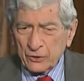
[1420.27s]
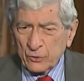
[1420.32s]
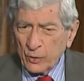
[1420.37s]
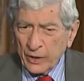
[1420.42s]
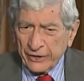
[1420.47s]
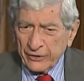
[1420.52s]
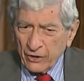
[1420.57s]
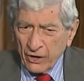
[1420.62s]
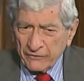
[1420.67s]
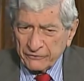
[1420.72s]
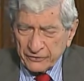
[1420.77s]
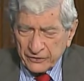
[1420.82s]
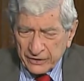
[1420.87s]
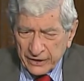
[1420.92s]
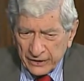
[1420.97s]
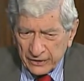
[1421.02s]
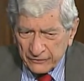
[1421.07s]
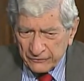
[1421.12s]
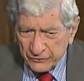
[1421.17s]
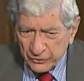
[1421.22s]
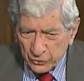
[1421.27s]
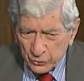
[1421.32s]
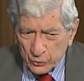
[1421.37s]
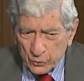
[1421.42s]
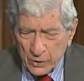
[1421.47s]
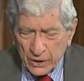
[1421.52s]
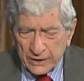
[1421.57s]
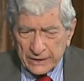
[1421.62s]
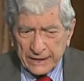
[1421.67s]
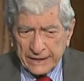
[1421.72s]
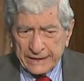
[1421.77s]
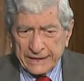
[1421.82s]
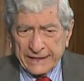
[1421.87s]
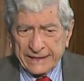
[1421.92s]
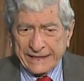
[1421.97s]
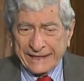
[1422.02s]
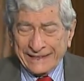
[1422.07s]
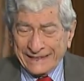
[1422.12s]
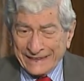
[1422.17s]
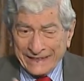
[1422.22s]
quite often that if you
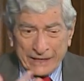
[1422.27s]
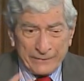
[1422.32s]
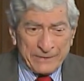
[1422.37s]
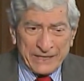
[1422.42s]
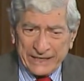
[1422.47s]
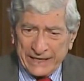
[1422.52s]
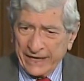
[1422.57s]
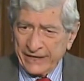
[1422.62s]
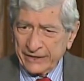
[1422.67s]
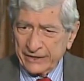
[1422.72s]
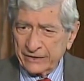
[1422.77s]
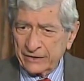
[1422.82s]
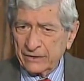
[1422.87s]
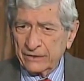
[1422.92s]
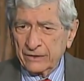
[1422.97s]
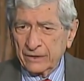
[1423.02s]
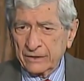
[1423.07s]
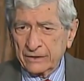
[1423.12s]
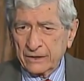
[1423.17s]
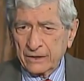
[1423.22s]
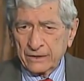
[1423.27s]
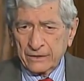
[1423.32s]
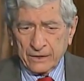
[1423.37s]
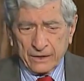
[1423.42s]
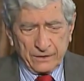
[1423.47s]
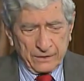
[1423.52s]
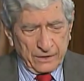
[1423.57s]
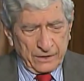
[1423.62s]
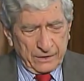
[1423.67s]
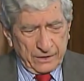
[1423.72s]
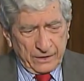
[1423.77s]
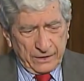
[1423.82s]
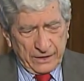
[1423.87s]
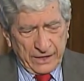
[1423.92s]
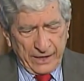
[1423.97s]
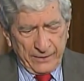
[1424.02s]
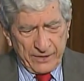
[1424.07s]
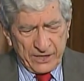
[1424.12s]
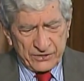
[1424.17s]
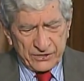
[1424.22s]
eliminated
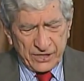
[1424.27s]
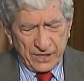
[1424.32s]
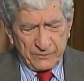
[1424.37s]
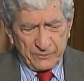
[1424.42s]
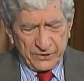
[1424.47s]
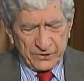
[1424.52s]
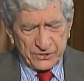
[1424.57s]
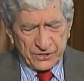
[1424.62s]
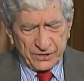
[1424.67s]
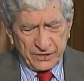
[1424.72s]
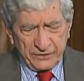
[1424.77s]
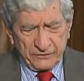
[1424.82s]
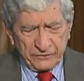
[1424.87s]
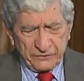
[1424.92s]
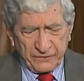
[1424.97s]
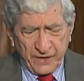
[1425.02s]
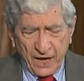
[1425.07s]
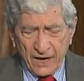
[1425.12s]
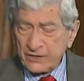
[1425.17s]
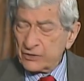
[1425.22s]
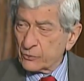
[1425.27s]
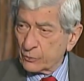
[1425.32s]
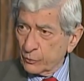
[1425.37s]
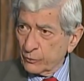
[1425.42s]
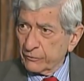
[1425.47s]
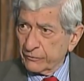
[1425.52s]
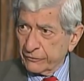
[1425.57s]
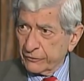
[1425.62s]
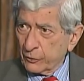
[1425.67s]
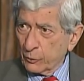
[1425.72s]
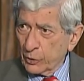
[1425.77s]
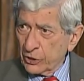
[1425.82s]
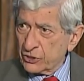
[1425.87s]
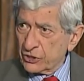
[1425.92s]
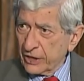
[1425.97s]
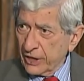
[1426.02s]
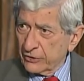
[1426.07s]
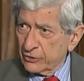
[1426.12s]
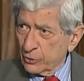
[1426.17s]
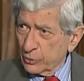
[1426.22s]
MSNBC, Fox, for which
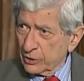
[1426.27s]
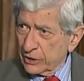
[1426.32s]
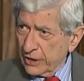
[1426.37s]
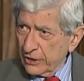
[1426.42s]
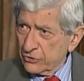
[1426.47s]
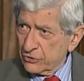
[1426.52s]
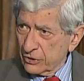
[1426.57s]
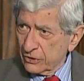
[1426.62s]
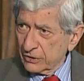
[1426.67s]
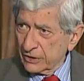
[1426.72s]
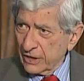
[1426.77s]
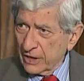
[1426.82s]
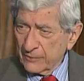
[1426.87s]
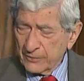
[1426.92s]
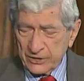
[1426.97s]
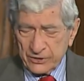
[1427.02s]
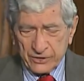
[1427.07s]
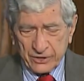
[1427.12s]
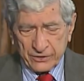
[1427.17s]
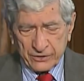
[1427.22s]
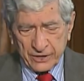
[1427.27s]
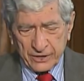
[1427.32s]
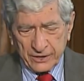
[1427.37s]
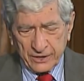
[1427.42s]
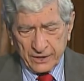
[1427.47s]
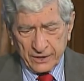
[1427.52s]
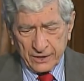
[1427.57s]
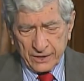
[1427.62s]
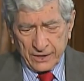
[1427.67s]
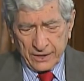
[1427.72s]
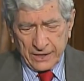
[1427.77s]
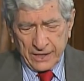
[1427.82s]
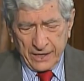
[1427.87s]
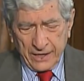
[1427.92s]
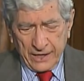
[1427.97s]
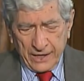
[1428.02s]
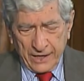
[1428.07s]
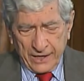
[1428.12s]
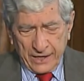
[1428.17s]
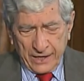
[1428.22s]
I do occasional commentary,
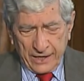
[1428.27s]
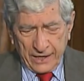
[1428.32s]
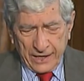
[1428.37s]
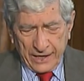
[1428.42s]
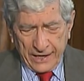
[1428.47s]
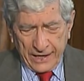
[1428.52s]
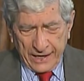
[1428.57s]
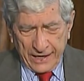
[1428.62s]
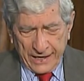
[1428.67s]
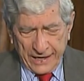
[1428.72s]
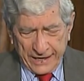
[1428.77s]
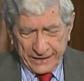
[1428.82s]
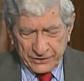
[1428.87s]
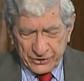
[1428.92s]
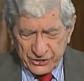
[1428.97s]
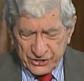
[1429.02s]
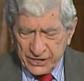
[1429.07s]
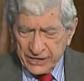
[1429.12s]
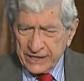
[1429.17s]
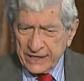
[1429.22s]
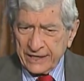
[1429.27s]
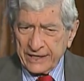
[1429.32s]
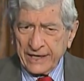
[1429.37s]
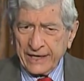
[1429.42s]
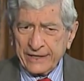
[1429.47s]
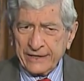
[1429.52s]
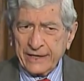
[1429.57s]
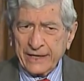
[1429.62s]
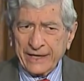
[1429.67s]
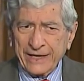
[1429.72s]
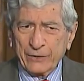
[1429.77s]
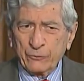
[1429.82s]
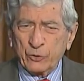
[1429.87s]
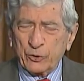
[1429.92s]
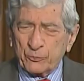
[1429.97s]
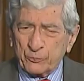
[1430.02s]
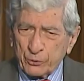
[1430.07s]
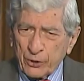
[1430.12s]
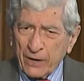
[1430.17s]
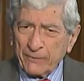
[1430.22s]
and CNN, it
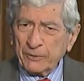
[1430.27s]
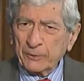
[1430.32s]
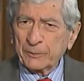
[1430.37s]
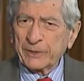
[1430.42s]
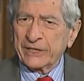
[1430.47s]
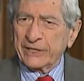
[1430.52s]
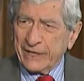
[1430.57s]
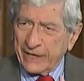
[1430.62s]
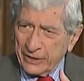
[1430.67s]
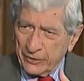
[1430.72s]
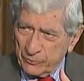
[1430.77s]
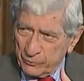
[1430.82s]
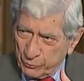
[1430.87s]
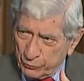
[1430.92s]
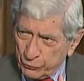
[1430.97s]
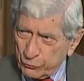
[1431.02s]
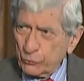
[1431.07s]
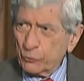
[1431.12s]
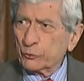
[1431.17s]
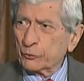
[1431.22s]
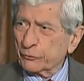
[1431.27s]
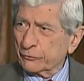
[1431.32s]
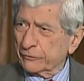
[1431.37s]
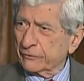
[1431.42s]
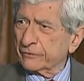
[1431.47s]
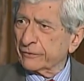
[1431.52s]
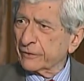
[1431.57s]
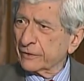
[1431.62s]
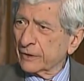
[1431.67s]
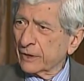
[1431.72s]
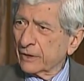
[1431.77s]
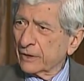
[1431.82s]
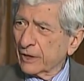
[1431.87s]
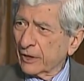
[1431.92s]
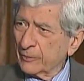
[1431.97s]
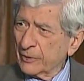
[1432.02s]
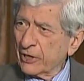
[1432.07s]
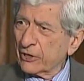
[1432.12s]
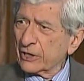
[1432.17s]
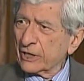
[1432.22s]
would probably improve
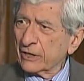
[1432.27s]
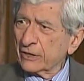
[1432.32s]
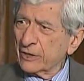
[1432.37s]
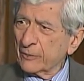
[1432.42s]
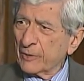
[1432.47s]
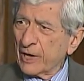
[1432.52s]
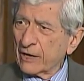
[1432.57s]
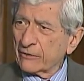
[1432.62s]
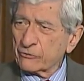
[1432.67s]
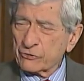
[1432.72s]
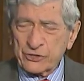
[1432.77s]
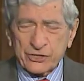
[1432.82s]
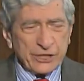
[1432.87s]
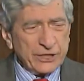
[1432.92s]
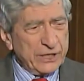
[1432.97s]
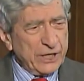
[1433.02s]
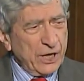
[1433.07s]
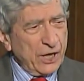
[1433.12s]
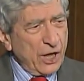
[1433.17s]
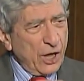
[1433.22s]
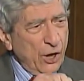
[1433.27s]
American democracy